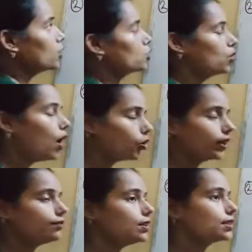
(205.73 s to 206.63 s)
So how
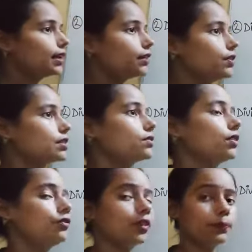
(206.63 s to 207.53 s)
can we check
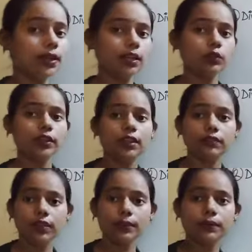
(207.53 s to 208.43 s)
if a particular
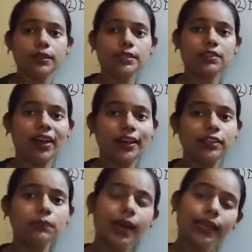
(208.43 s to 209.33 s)
given number is
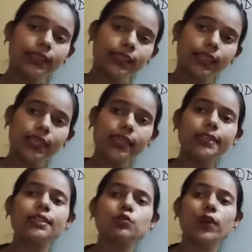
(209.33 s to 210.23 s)
divided by 3?
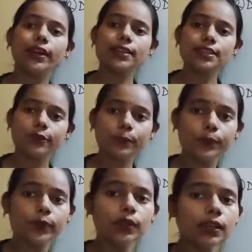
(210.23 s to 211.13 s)
It is very
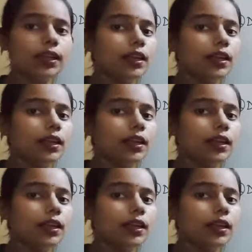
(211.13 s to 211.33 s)
simple.